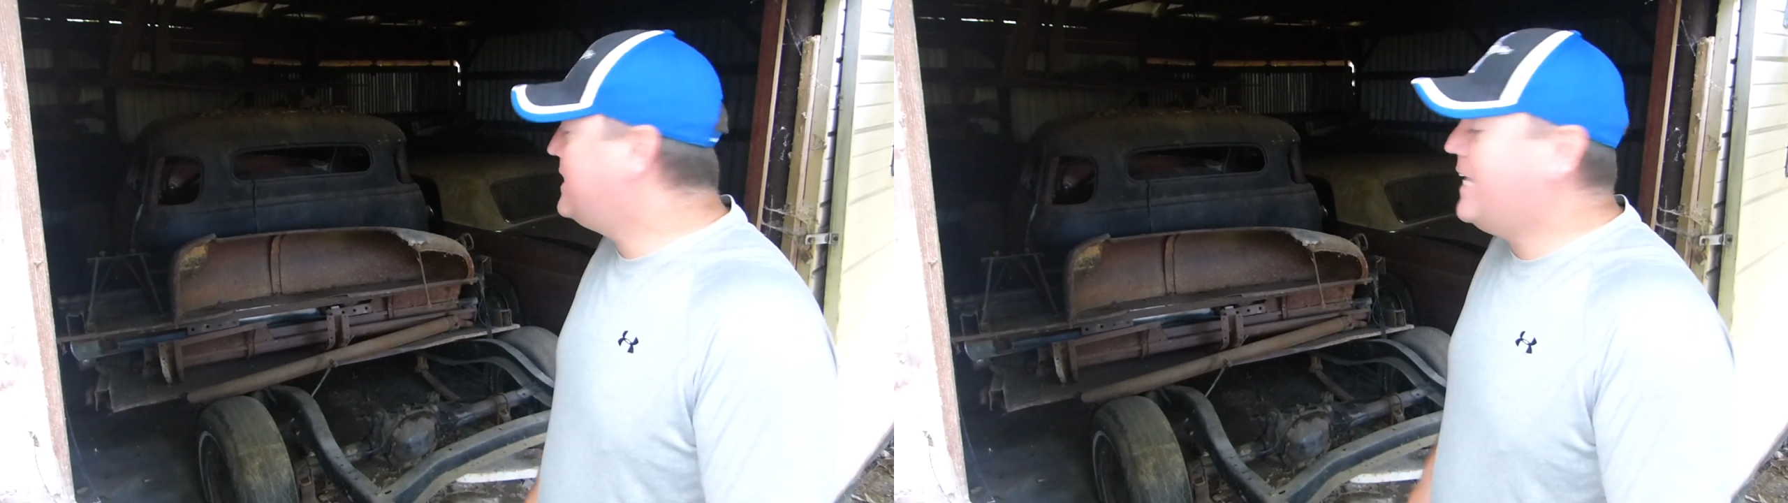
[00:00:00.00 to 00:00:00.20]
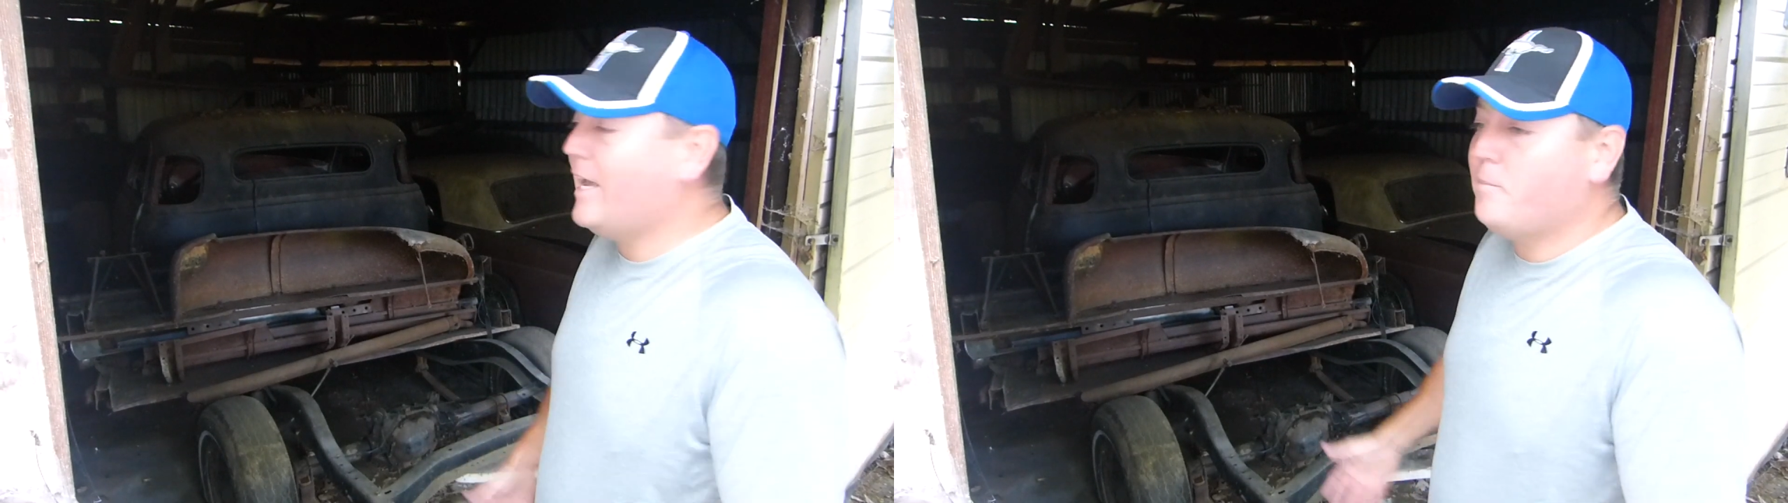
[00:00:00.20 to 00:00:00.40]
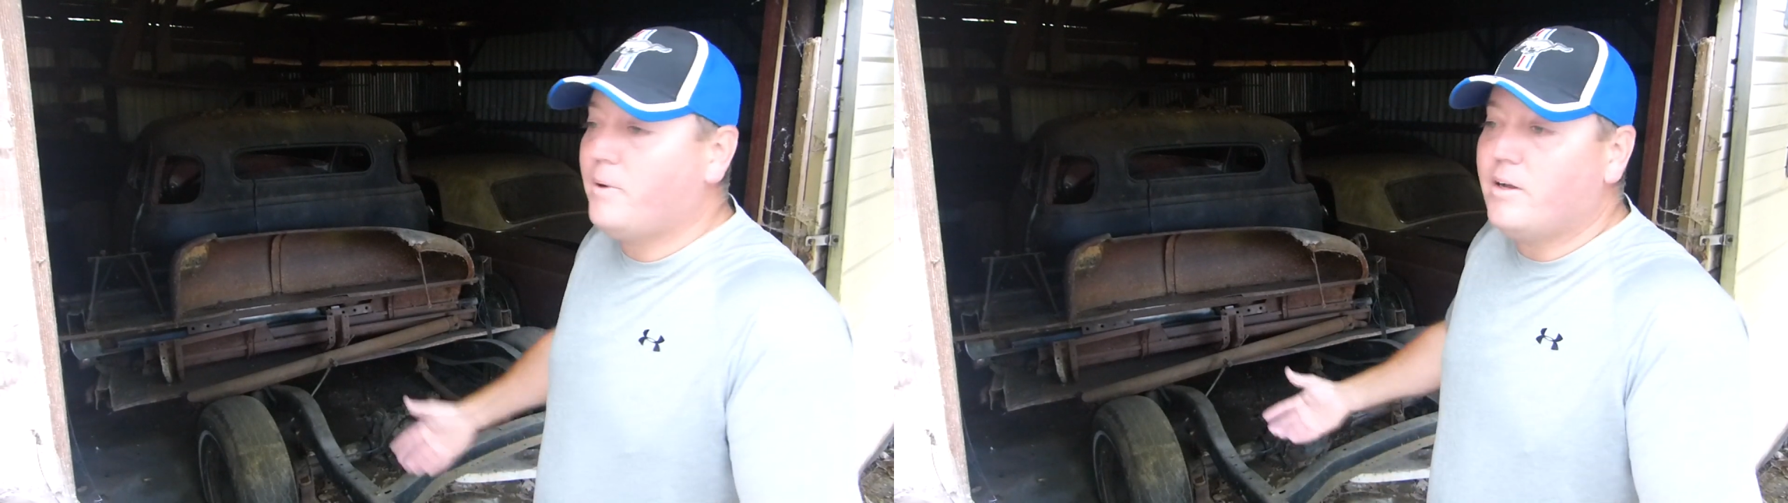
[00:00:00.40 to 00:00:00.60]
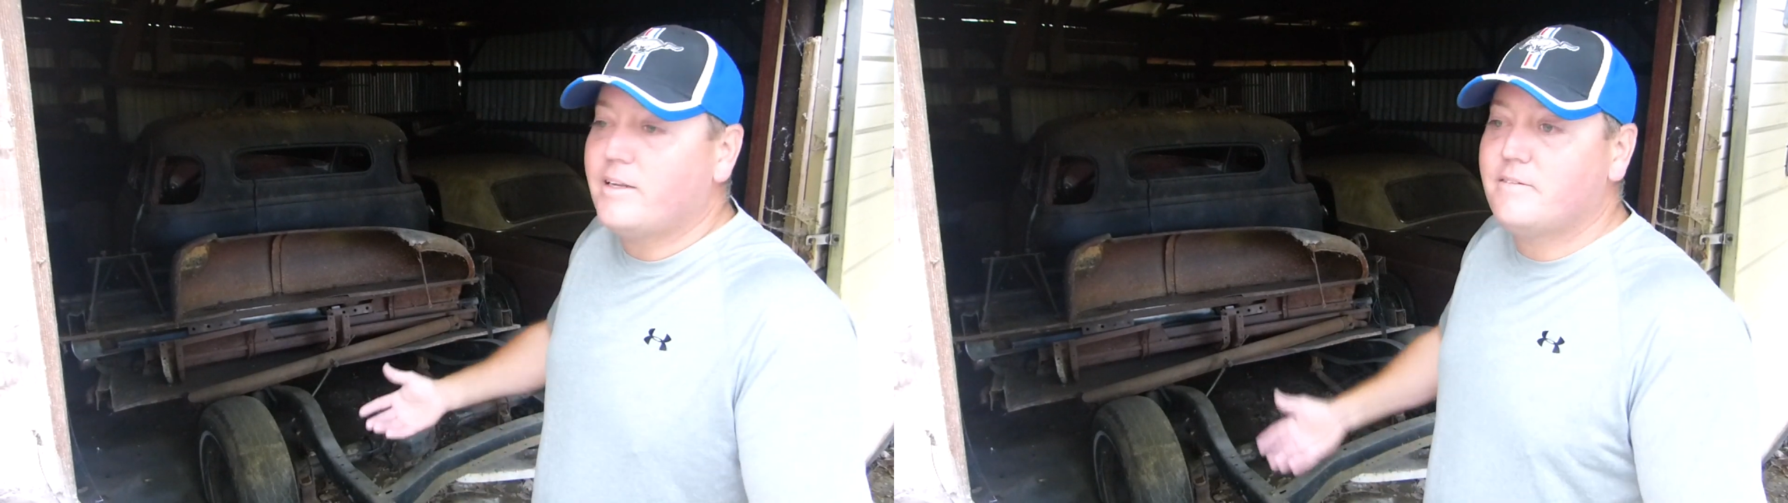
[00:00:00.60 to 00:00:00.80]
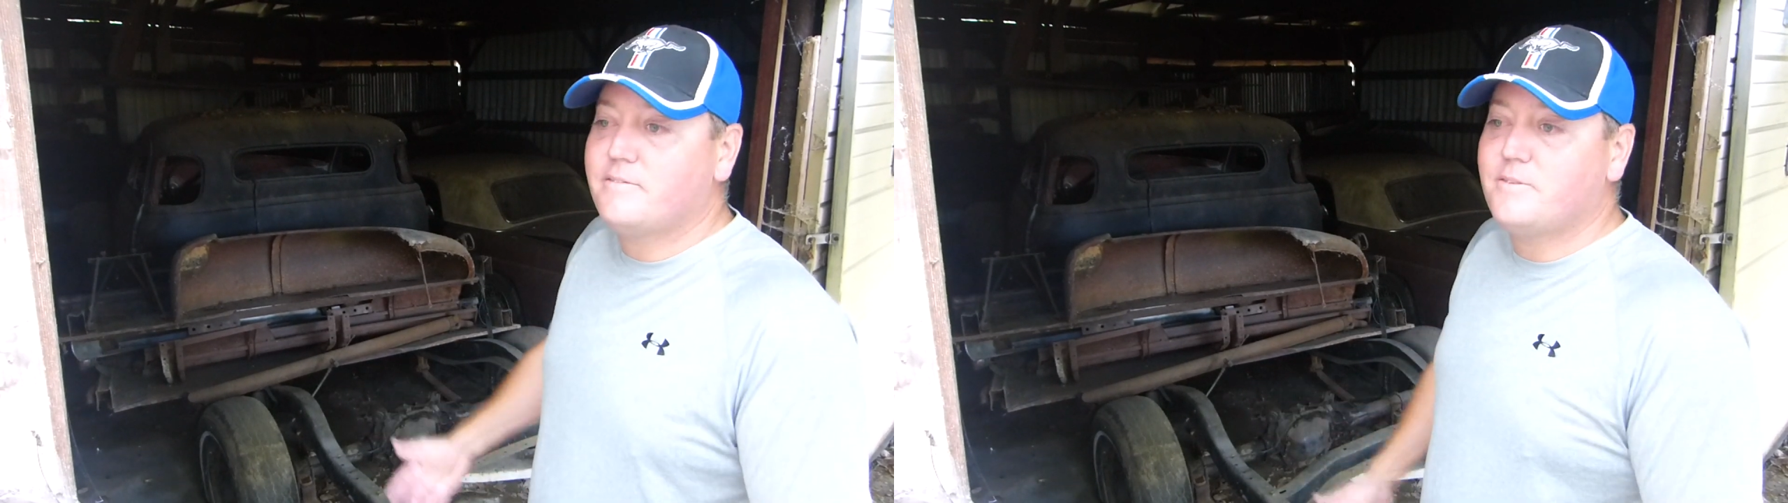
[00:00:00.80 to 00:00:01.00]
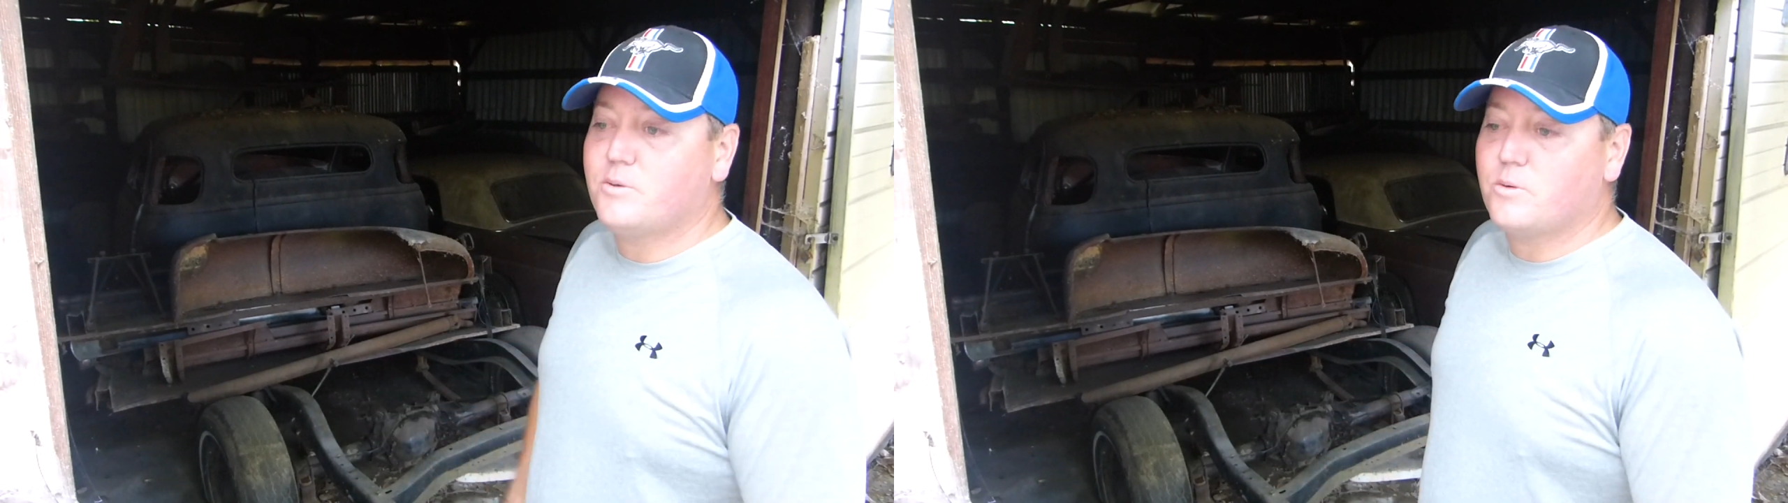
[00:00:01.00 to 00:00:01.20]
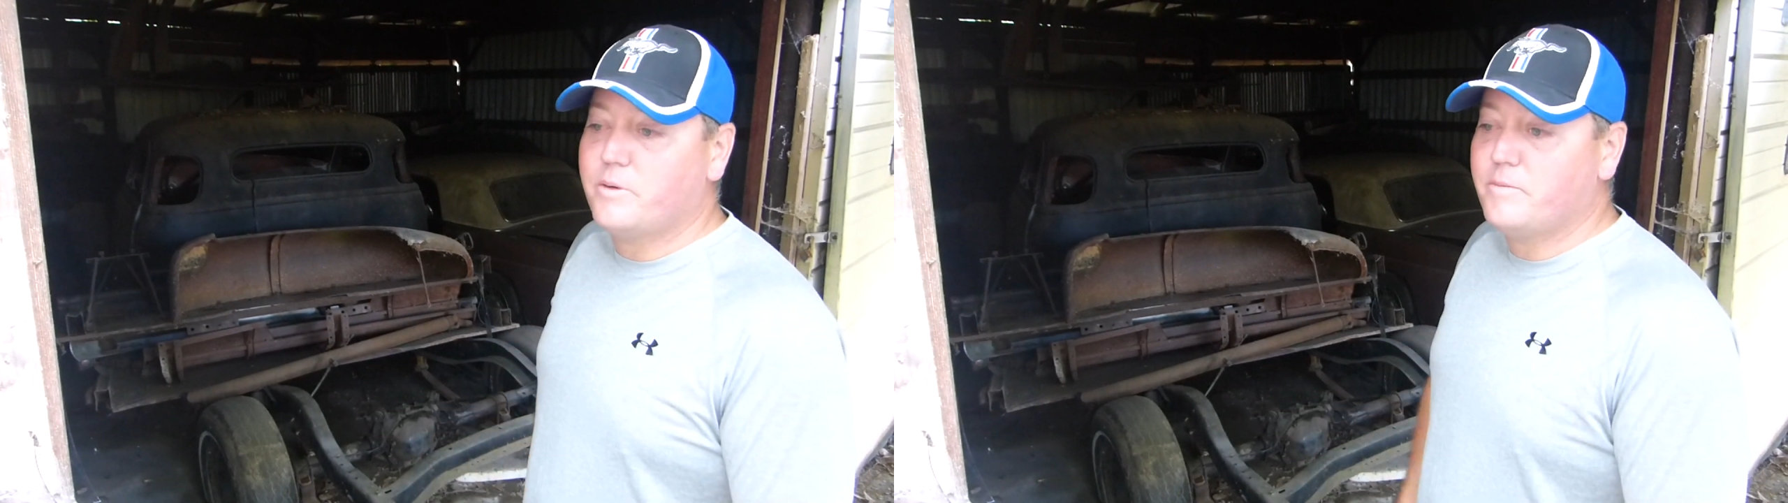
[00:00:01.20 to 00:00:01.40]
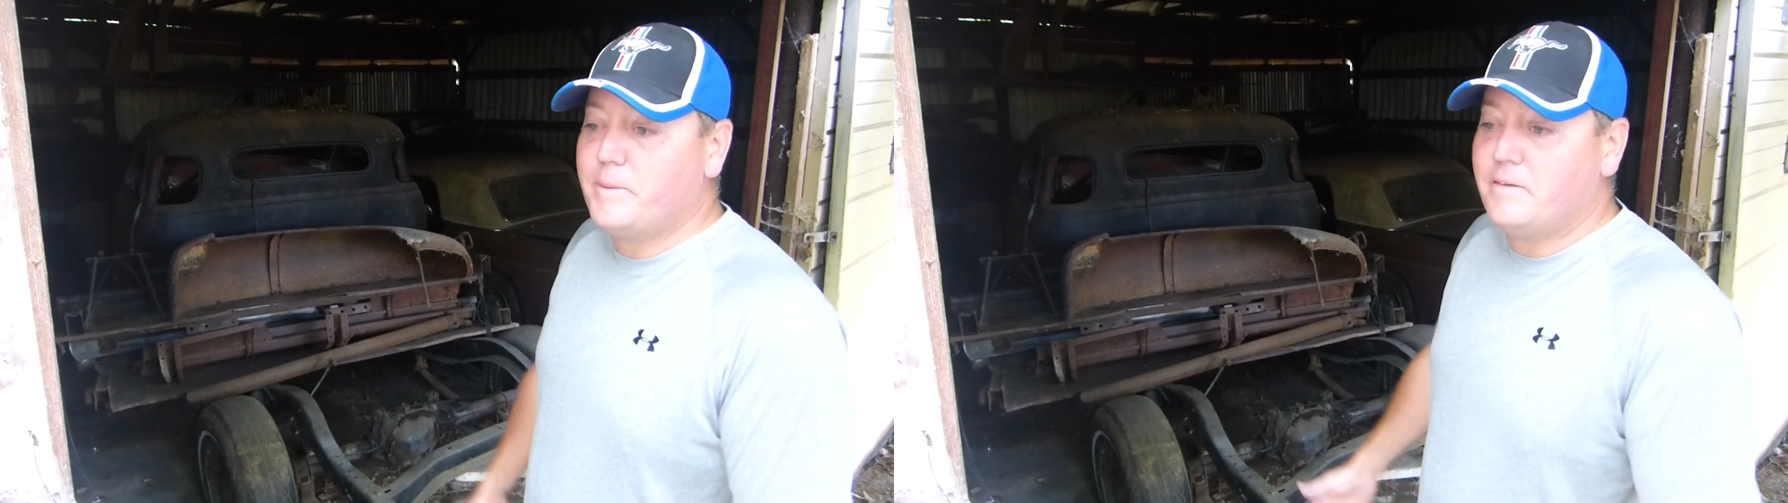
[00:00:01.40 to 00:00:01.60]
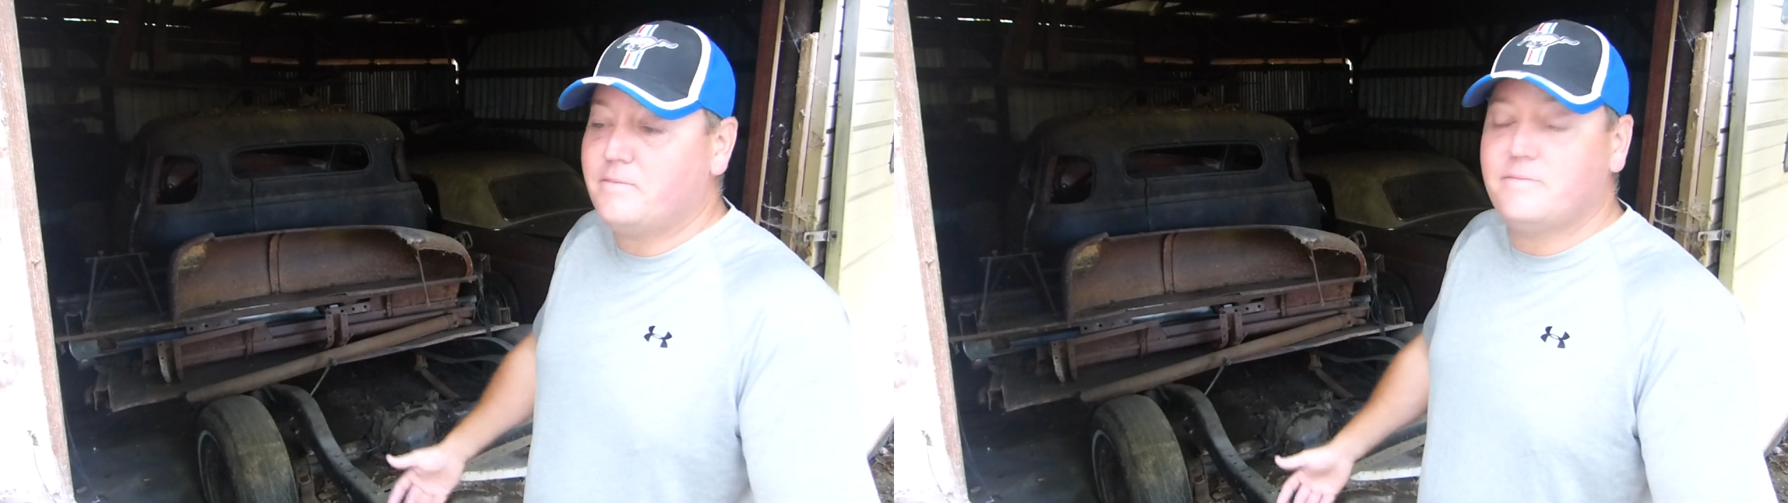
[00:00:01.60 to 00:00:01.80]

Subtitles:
Dad bought it we've been